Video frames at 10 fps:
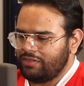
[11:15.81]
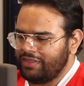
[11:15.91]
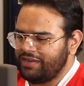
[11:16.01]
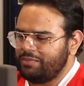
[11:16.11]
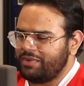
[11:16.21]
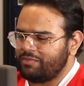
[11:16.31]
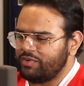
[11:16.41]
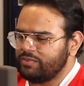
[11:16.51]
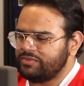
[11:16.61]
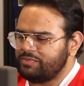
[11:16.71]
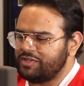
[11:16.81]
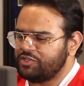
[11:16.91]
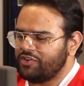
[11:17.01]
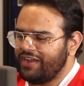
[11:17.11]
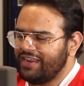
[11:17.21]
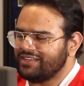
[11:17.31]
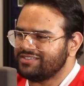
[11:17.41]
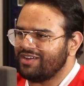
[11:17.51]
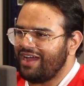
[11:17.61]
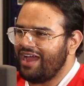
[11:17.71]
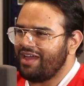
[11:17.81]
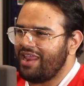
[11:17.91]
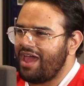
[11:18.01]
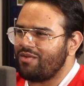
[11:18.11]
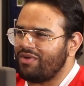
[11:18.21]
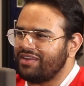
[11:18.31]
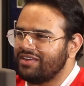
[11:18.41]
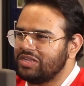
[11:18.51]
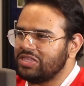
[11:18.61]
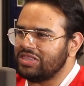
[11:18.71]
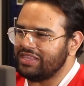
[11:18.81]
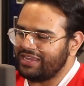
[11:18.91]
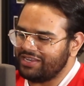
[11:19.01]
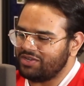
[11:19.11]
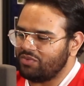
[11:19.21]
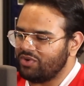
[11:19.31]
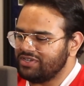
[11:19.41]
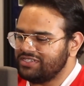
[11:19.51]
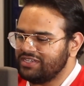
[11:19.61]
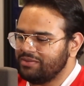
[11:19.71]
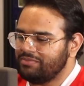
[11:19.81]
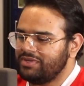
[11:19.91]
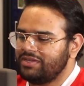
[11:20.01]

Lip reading: Landon McBroom's been training, so I'd want to lean towards him.